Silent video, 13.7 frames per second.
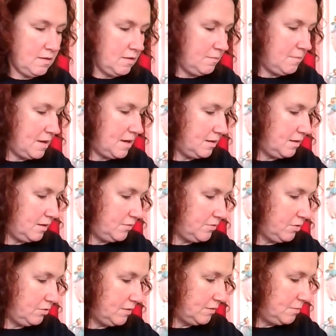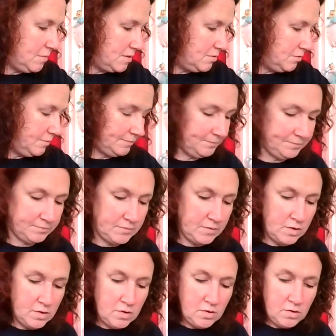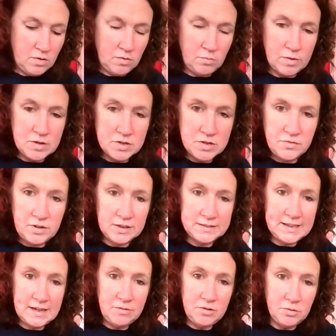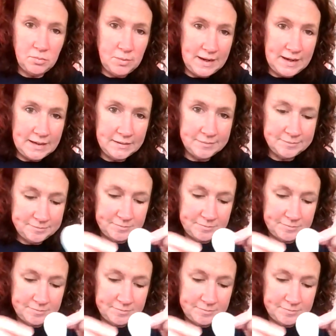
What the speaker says: and make a nice fold down the middle. Once you've cut out your wing,